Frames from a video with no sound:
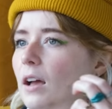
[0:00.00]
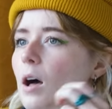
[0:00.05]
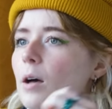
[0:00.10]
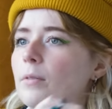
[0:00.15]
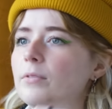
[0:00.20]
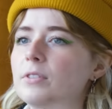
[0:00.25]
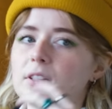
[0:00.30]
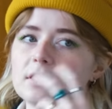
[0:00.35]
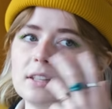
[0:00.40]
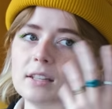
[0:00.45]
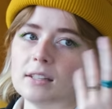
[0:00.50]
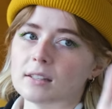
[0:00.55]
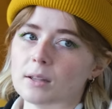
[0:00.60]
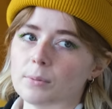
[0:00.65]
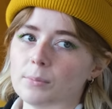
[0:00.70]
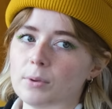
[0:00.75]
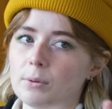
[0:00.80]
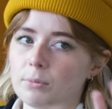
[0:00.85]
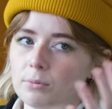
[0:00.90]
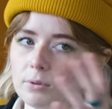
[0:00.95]
obviously,
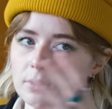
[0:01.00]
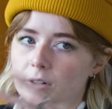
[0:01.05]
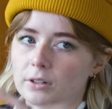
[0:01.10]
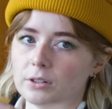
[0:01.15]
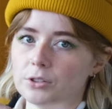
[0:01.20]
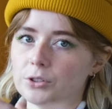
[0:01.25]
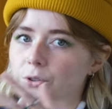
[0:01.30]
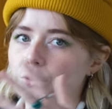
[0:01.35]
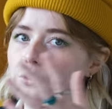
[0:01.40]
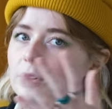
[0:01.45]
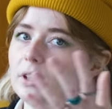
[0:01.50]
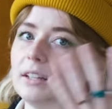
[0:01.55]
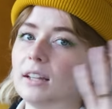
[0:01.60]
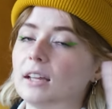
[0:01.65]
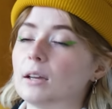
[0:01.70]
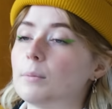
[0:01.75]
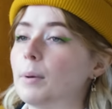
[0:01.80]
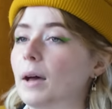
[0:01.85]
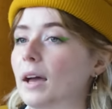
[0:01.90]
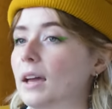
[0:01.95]
some people are truly
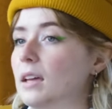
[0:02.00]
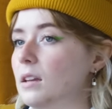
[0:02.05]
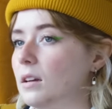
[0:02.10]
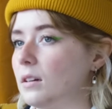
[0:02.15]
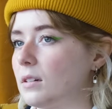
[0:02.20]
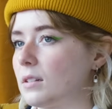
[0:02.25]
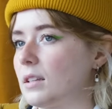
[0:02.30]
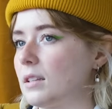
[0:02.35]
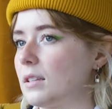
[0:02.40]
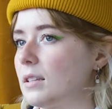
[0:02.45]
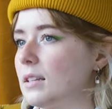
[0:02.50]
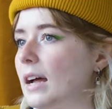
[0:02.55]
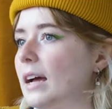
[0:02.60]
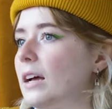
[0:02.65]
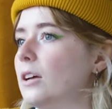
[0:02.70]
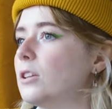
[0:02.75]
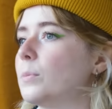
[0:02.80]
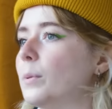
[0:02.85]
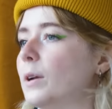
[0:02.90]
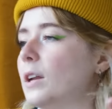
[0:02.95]
like pioneers in styles,